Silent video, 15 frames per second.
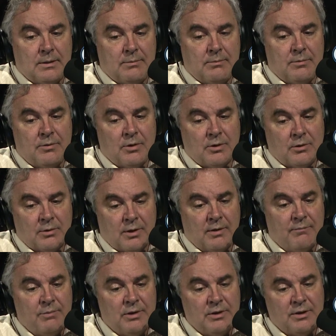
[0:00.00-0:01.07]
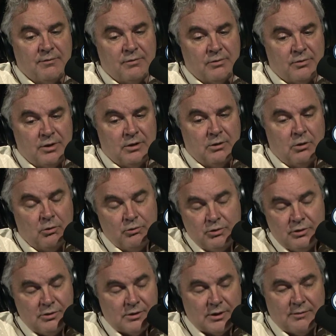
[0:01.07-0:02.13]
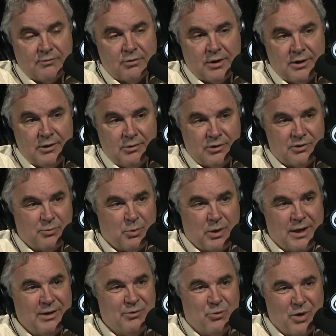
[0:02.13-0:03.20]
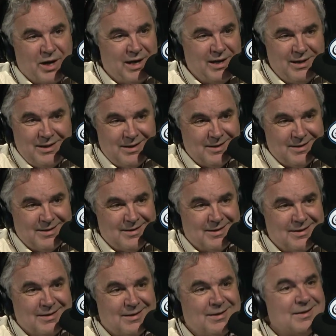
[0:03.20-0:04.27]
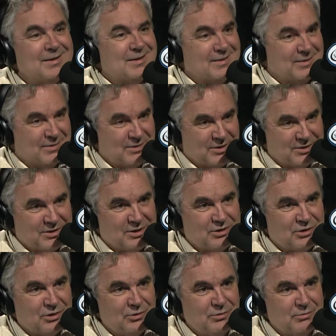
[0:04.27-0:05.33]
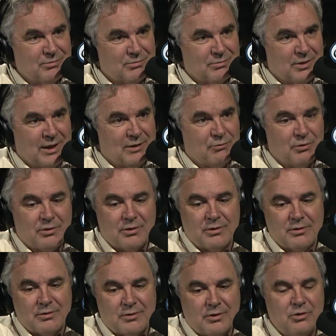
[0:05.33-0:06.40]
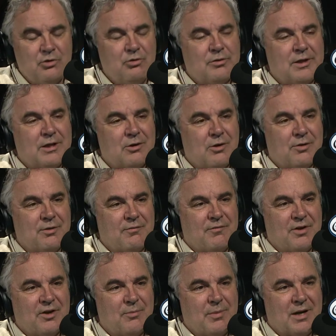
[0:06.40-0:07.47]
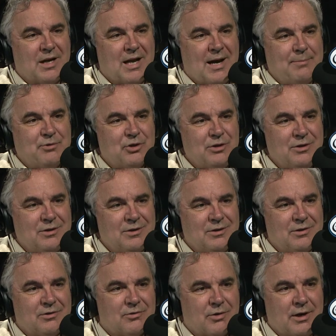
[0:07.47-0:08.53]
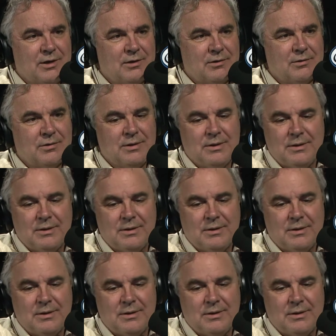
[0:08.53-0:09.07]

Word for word: there have been different theologians that have tried to explain away this issue, like with the, the new thing called the fundamental option, you know, trying yeah.